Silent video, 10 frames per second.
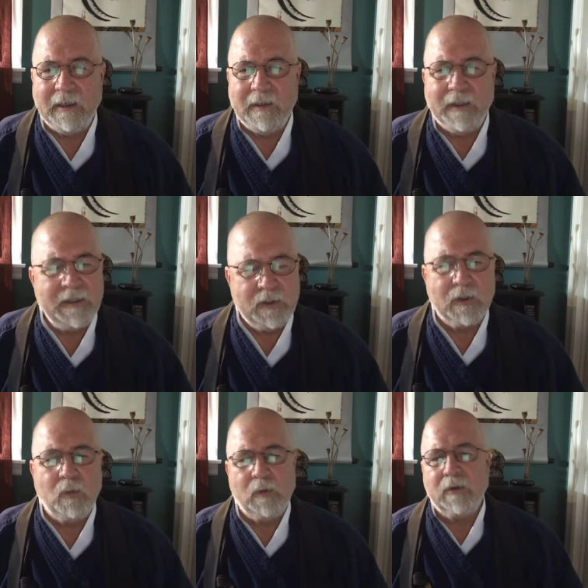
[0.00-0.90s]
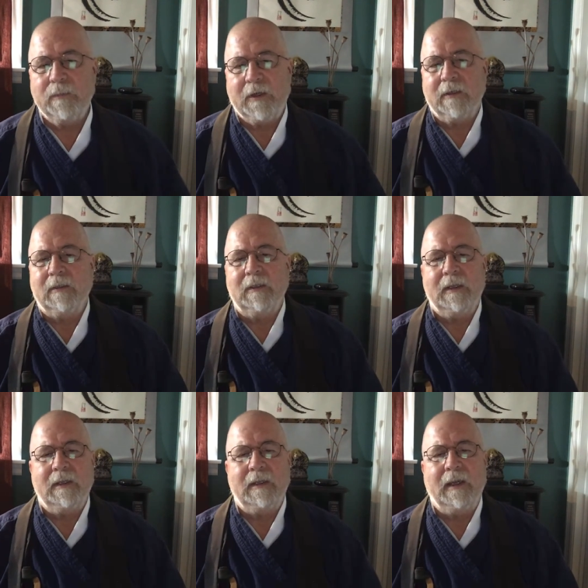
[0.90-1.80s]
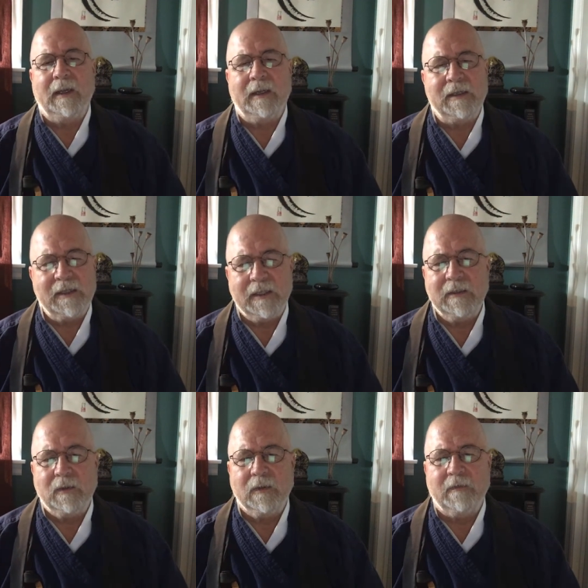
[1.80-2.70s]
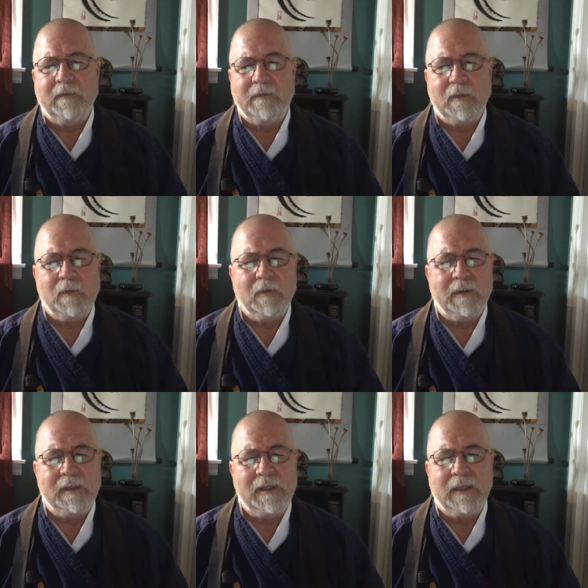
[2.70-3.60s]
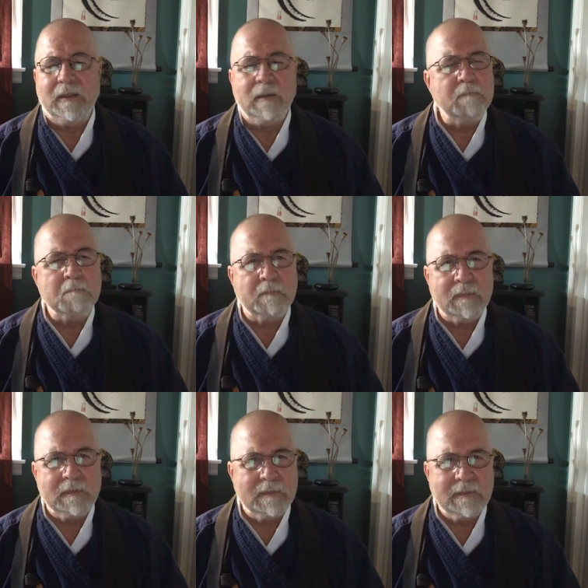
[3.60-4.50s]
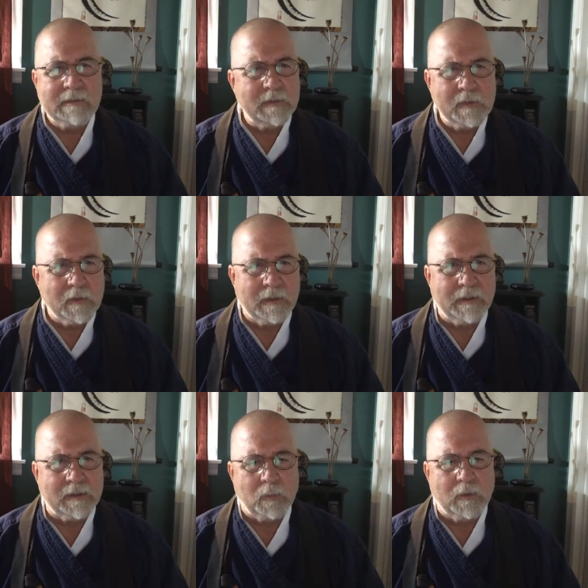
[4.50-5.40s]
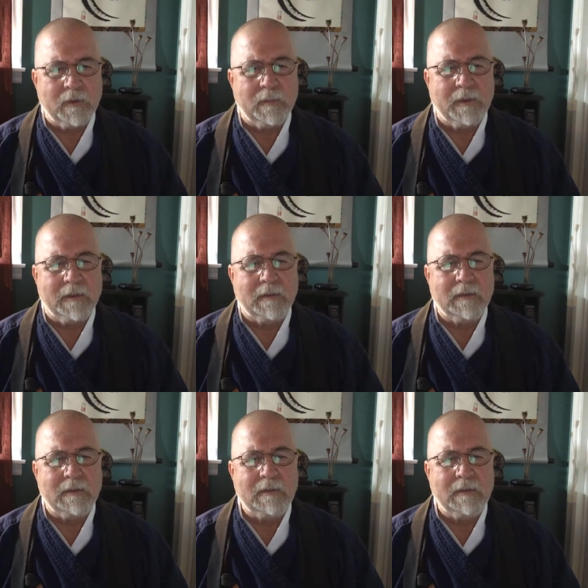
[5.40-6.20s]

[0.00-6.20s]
Then he took a water bottle and set it on the floor and said, Don't call this a water bottle.